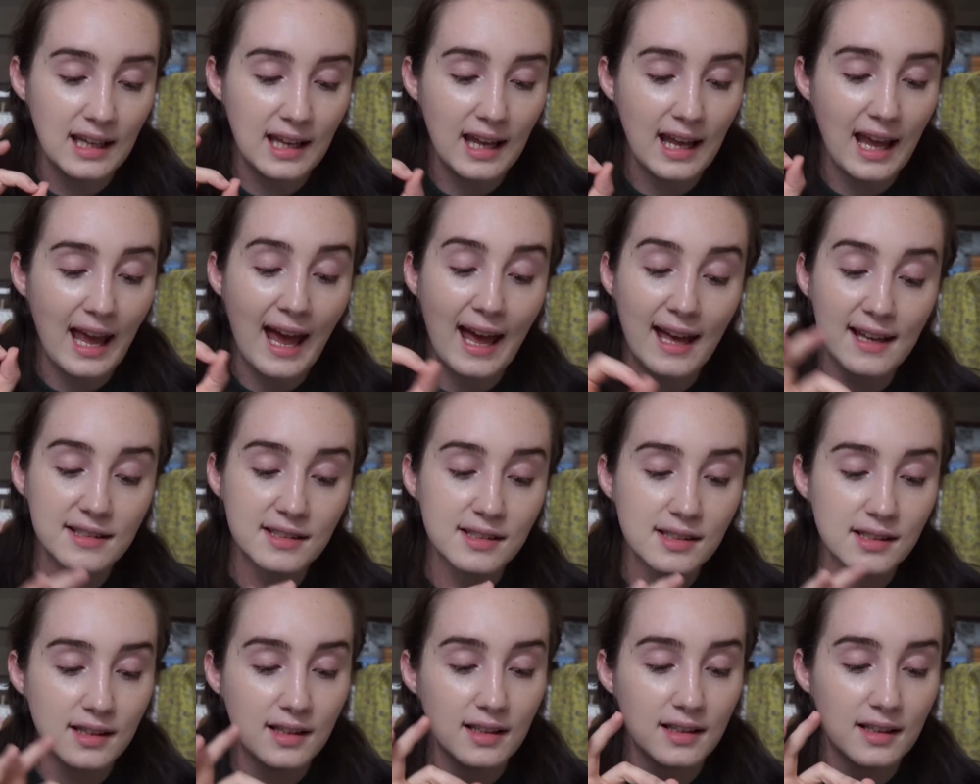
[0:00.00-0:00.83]
it
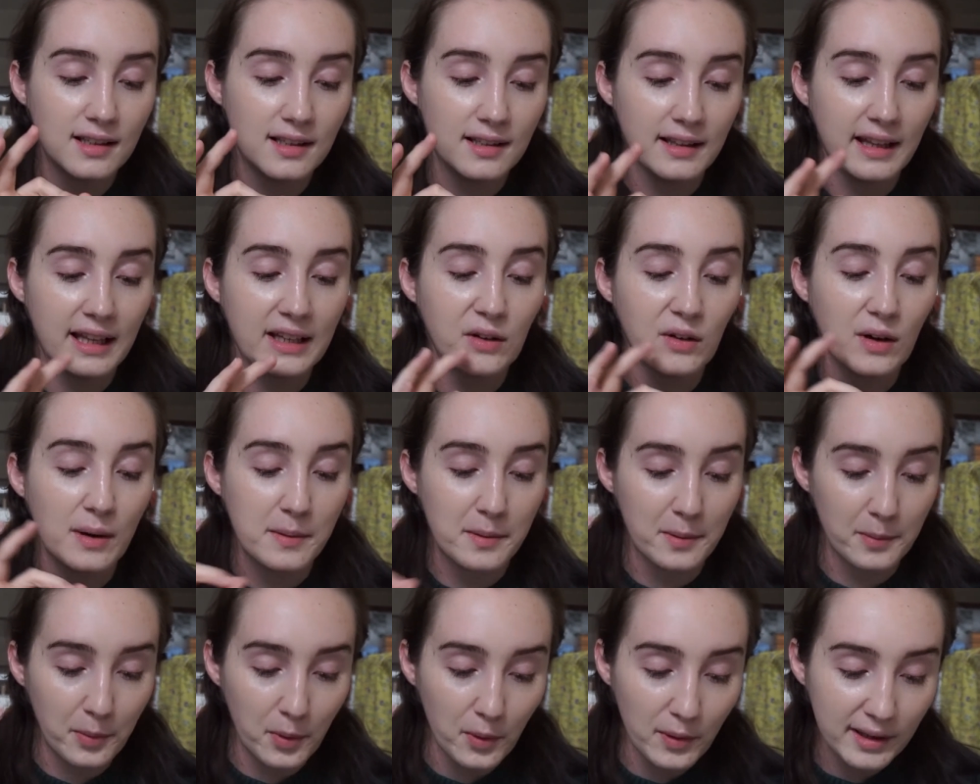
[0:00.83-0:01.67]
has the like
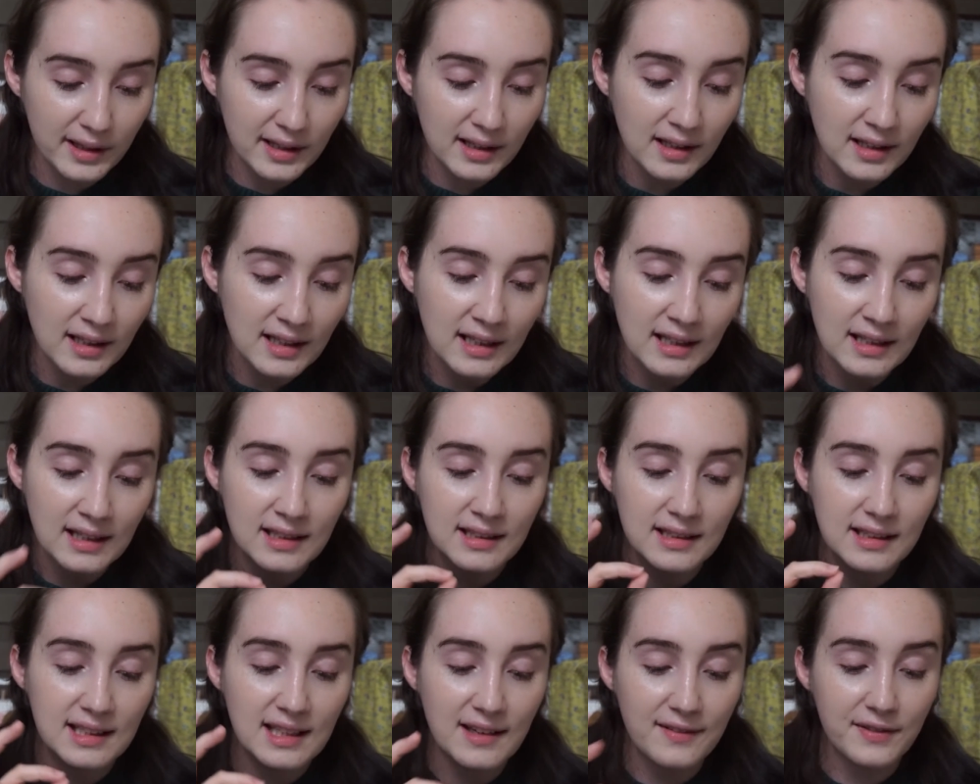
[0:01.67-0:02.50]
grammar point,
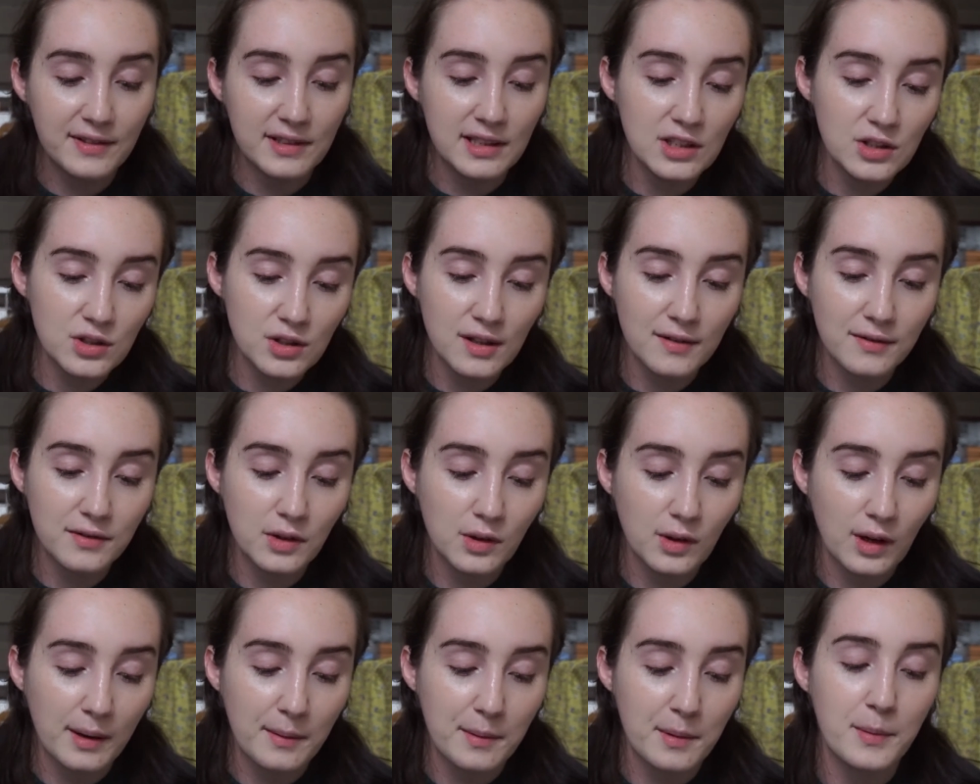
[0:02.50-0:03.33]
the definition of the
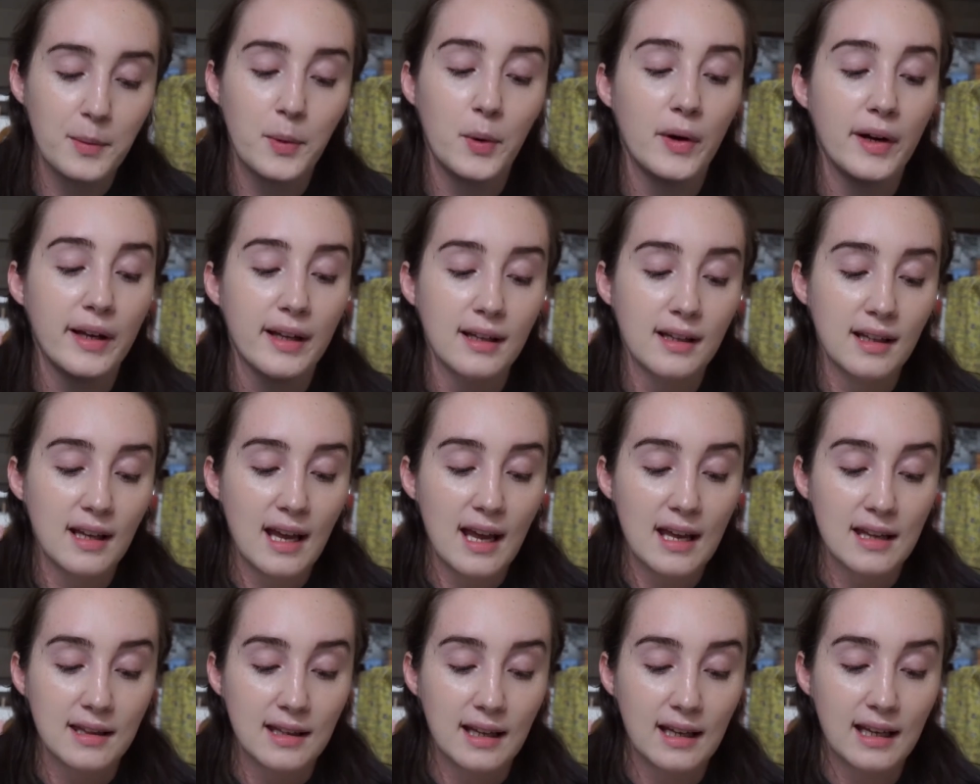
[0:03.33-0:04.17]
grammar point,
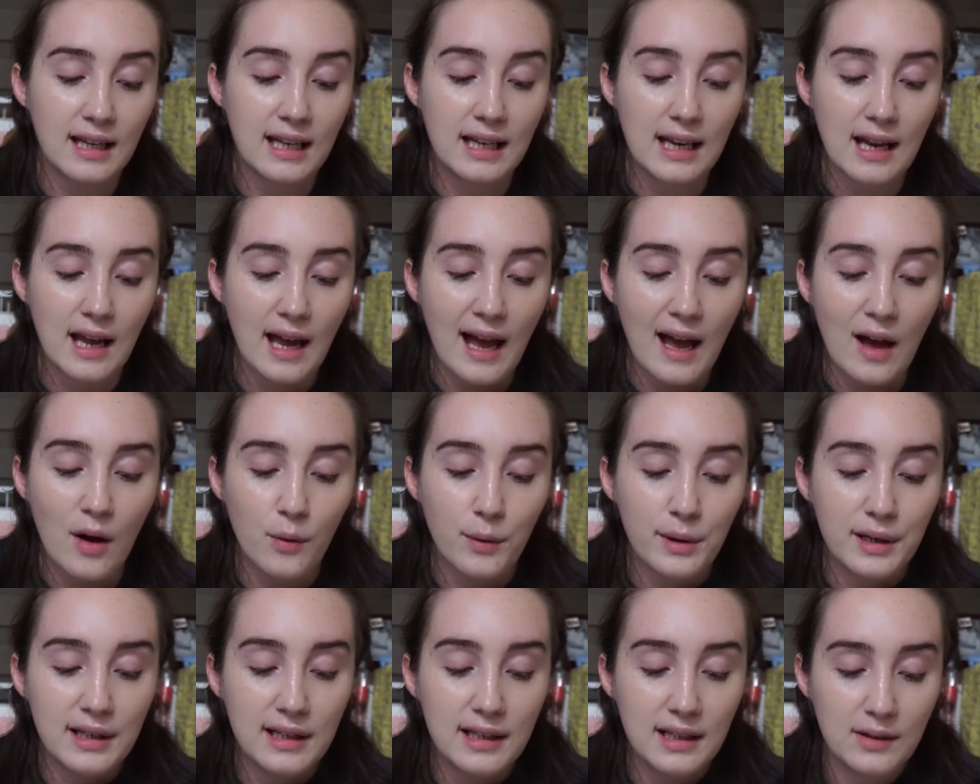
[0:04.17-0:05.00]
and then how
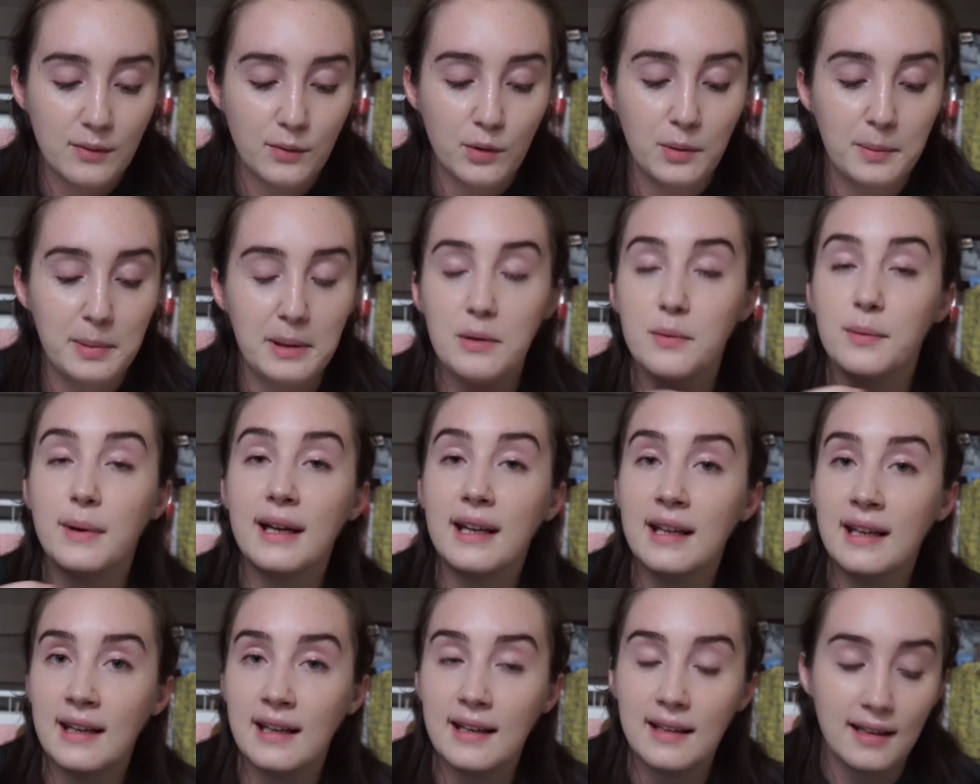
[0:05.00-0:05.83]
it will be
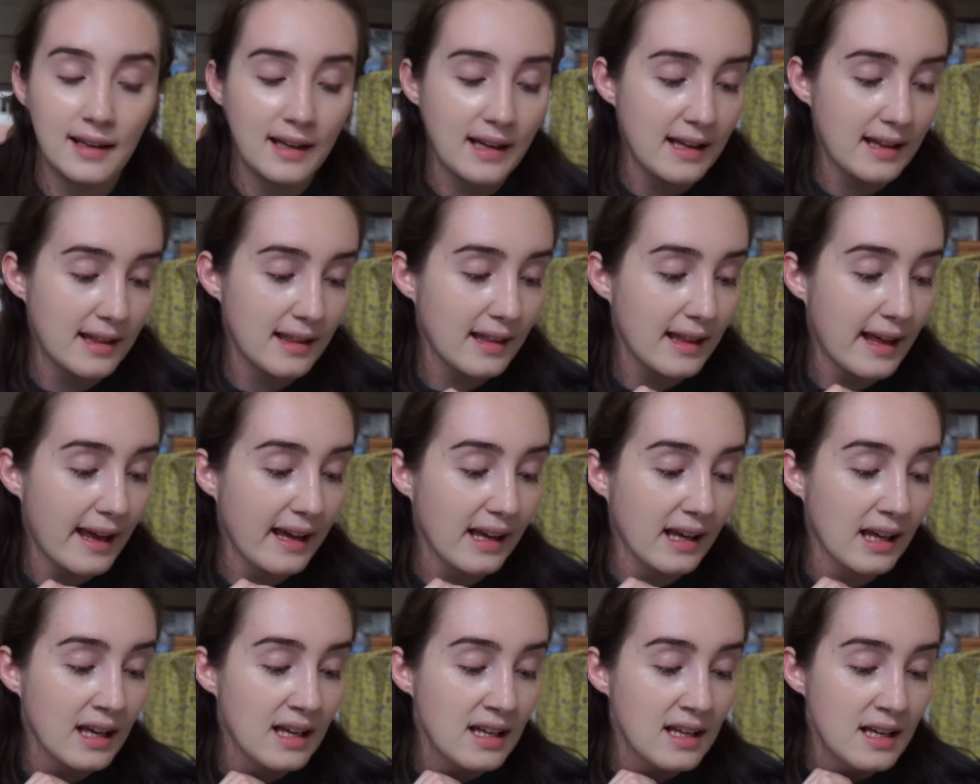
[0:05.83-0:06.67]
written in
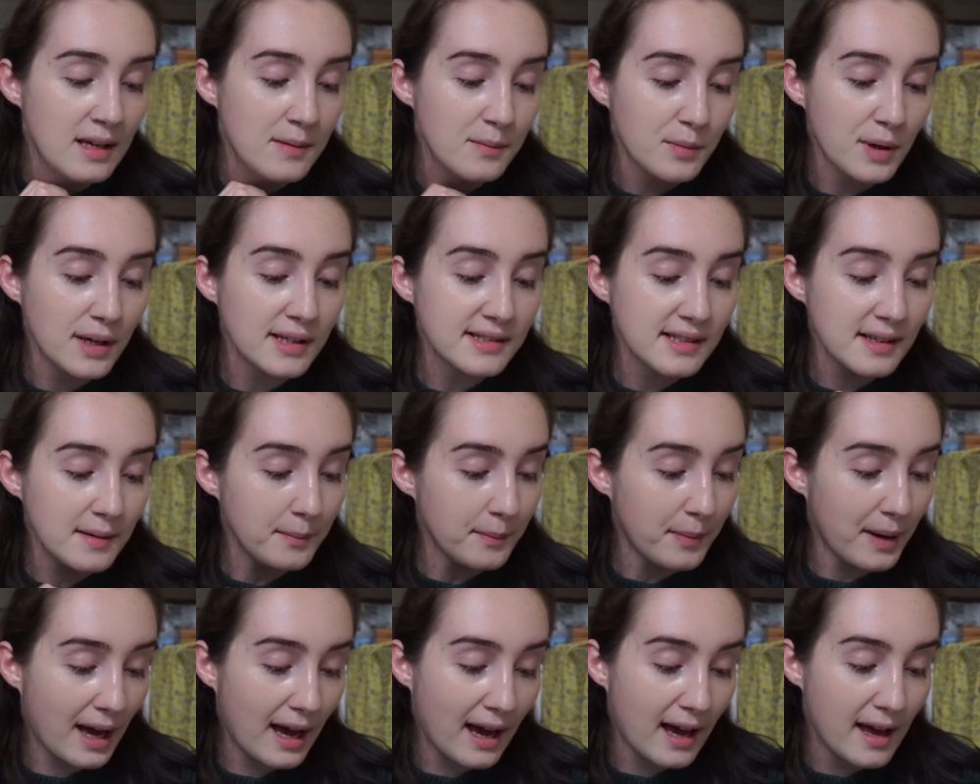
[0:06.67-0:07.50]
like
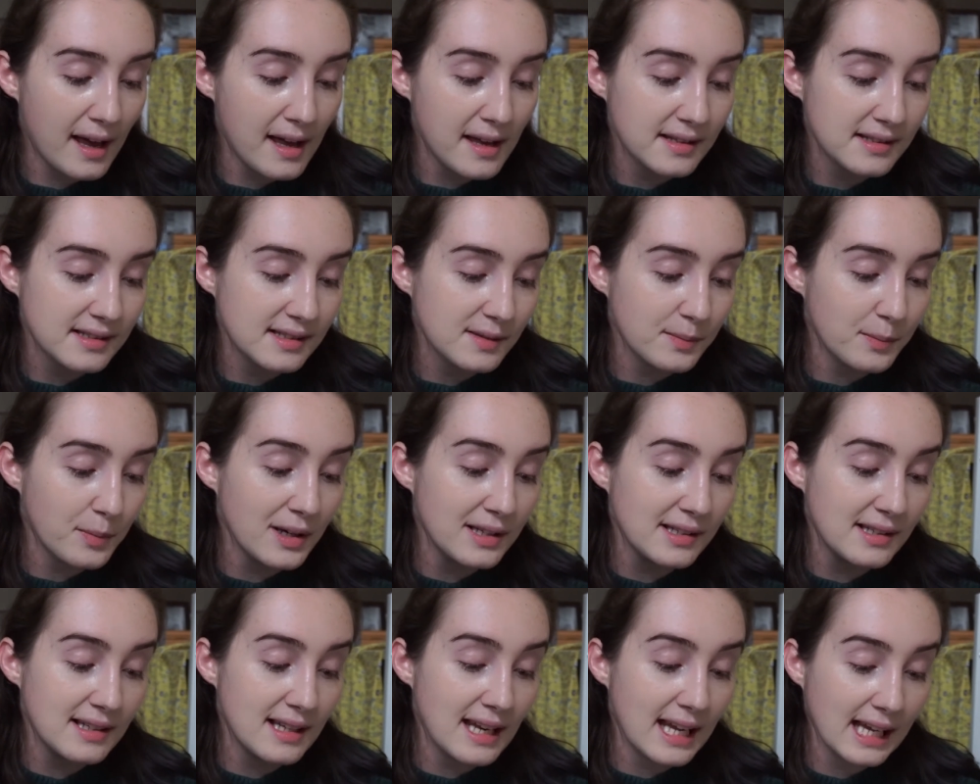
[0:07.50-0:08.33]
present, past,
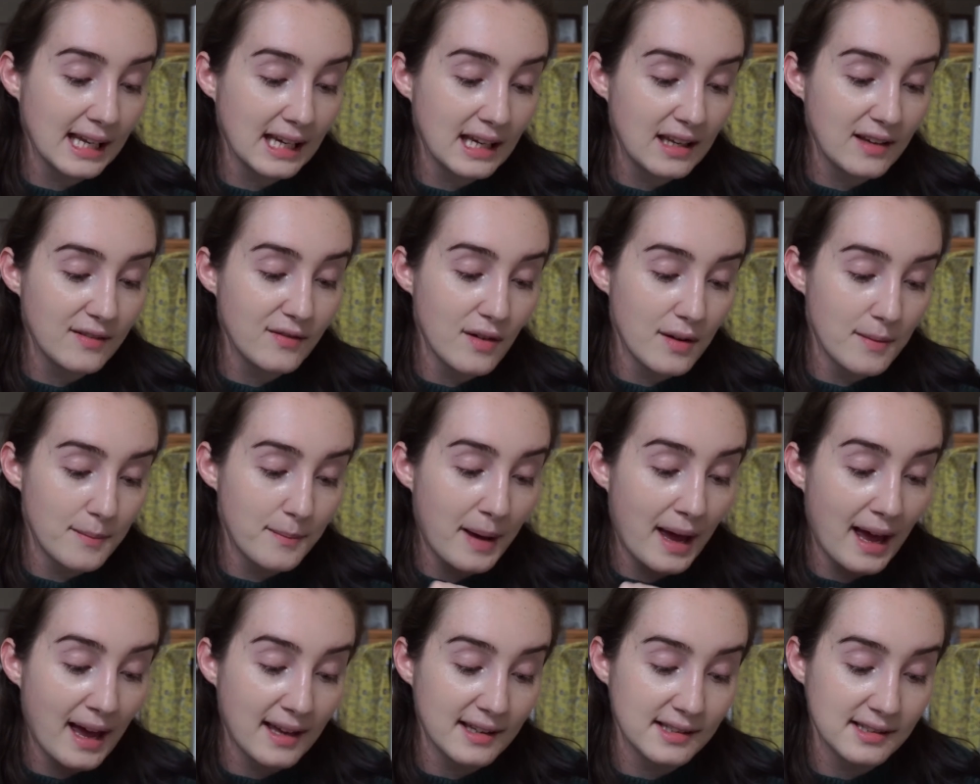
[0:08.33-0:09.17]
present negative, and
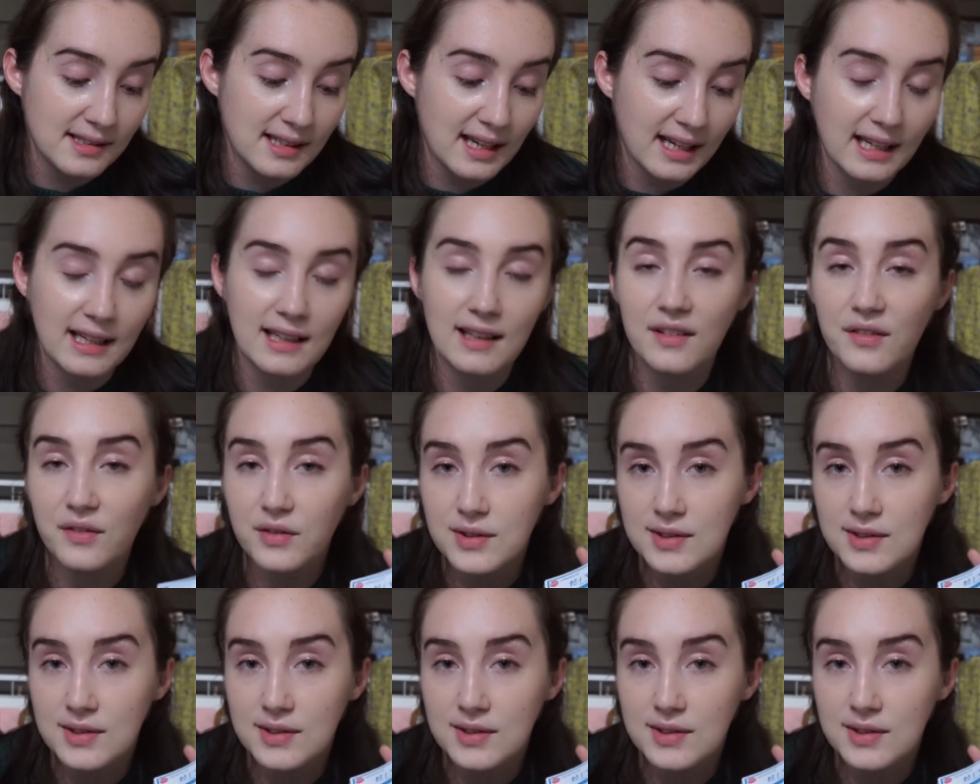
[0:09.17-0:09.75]
past negative.